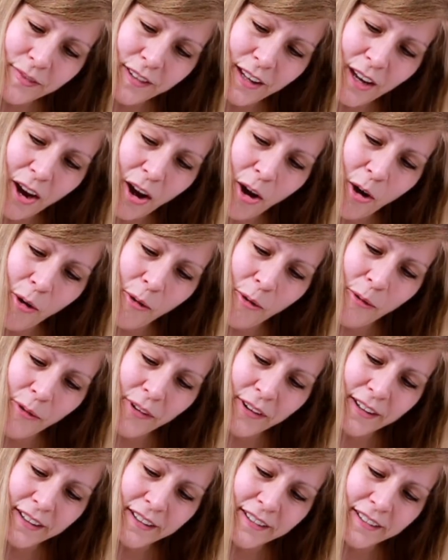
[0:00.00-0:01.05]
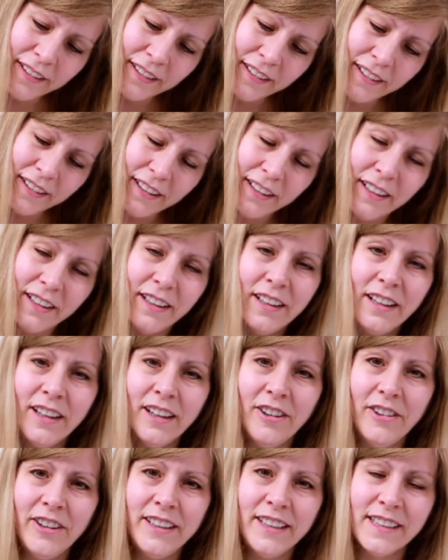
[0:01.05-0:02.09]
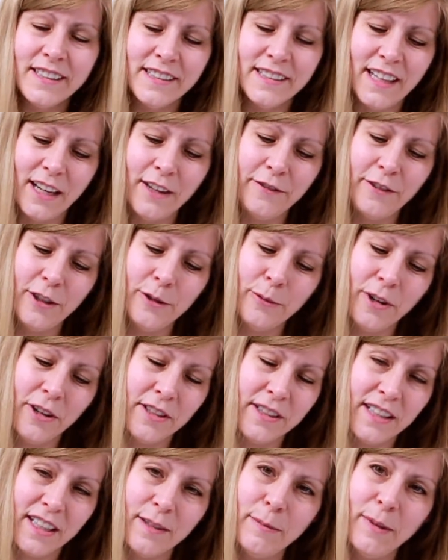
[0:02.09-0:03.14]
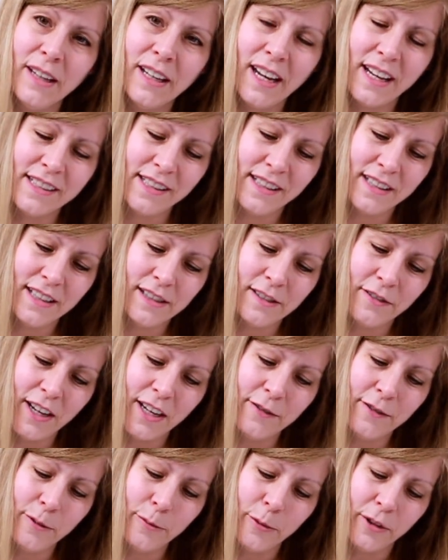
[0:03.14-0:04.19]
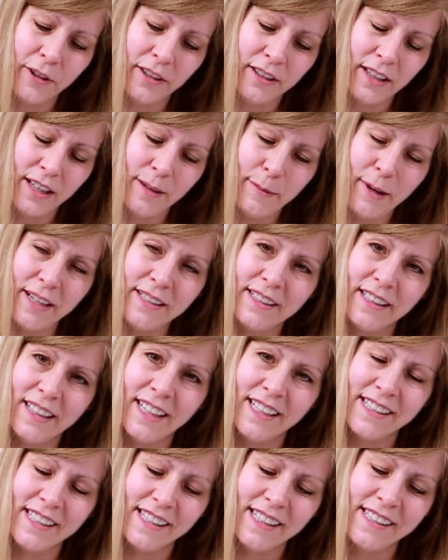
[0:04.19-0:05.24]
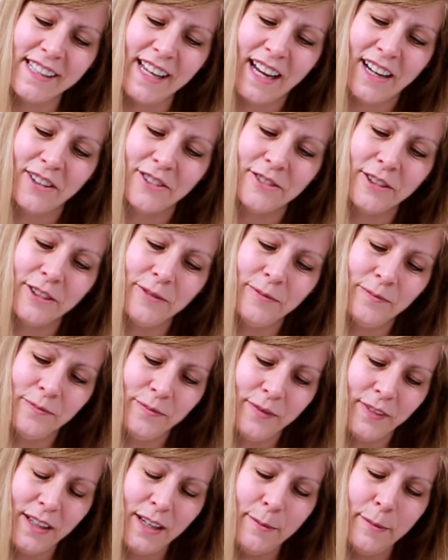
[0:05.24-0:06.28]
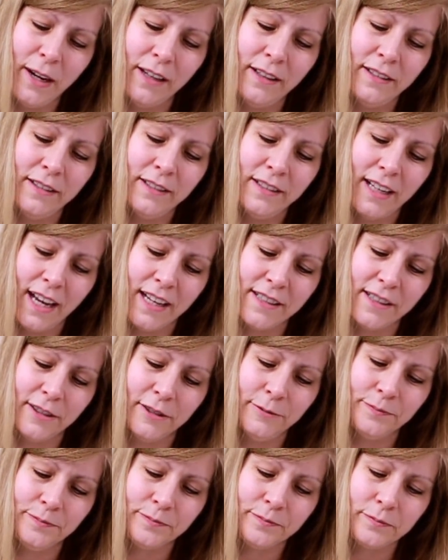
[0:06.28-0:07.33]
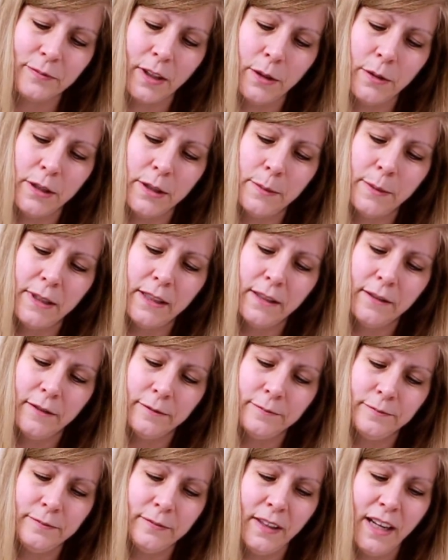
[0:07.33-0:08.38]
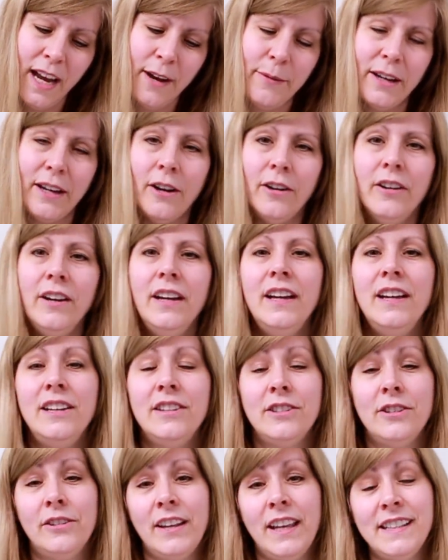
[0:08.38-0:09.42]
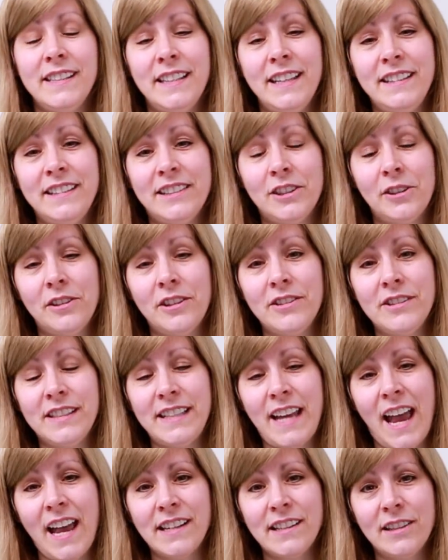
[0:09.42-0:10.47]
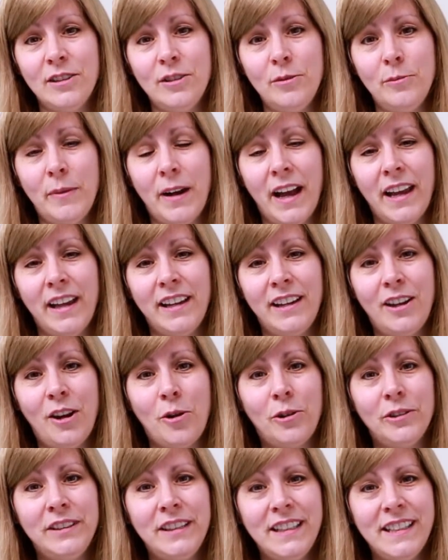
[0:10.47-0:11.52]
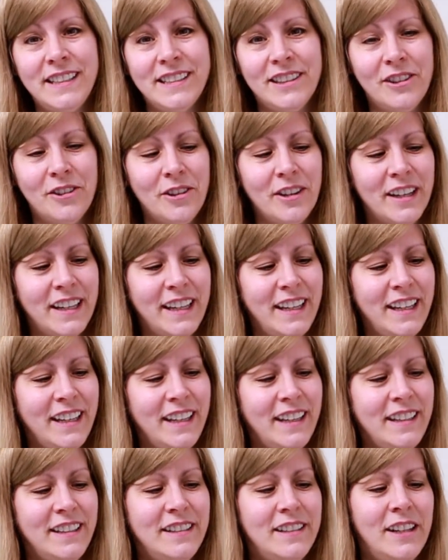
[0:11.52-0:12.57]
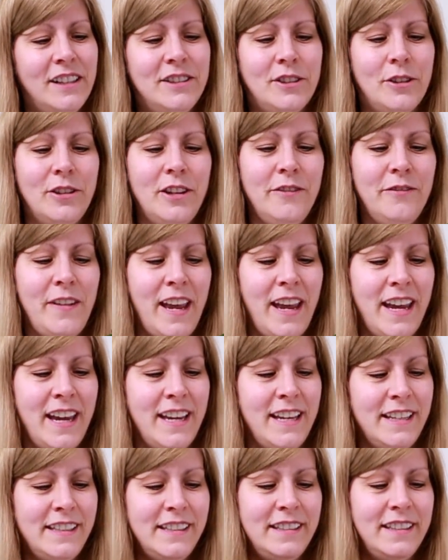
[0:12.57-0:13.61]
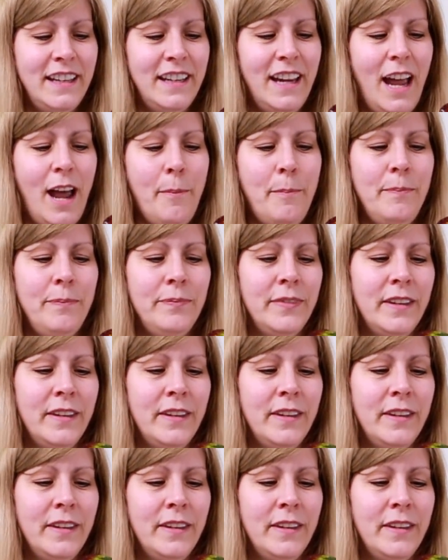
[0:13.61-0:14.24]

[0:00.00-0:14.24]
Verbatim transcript: No. Oh, we just say a few words. Give me a kiss is his favorite word. Then he makes the kissing sound. Come on, Dazzle. There we go. So that's it. So there's Dazzle, my Goldie's lorikeet. Show your face. Oh.